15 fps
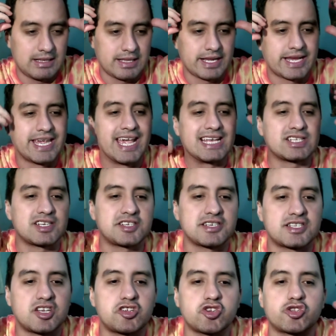he has
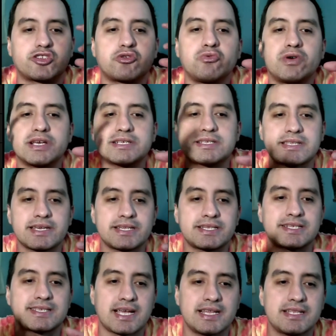such a twisted
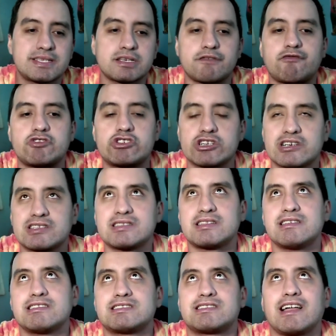sense of
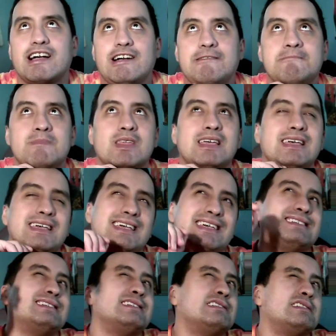justice that
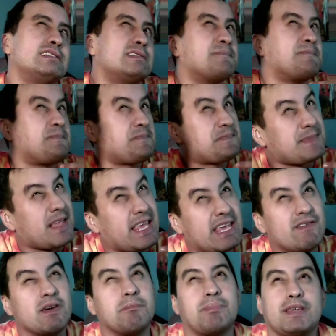
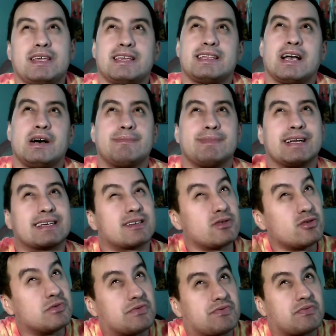even B, now I'm like,
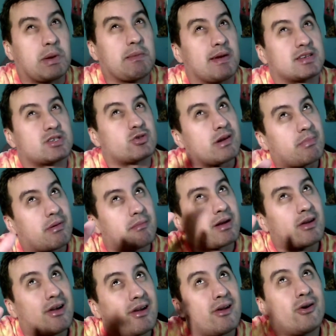oof, maybe I should drop him a
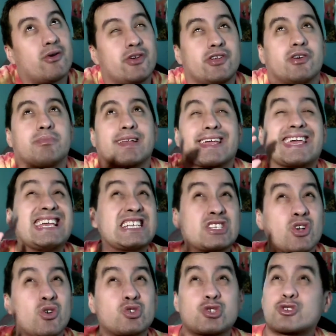little lower, you know? But like, he's
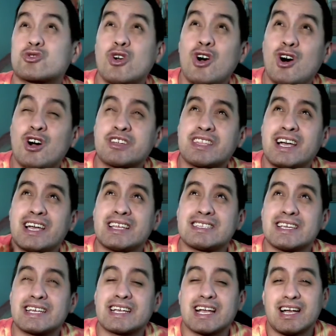so strong that it's
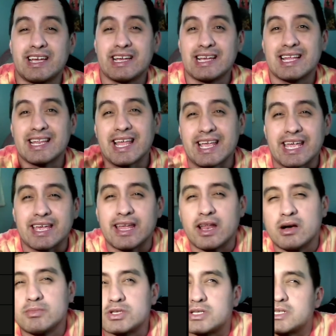like, it
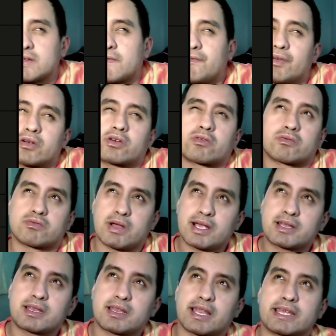almost doesn't feel
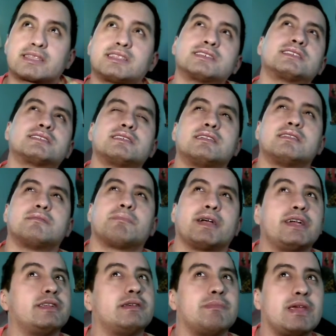correct. Like, this isn't by
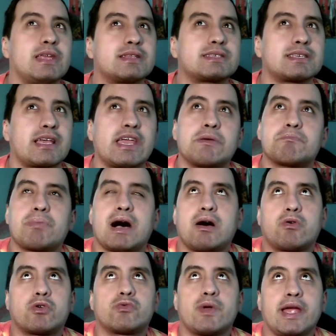any means a
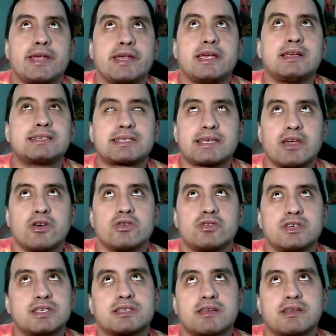power ranking scale. This is a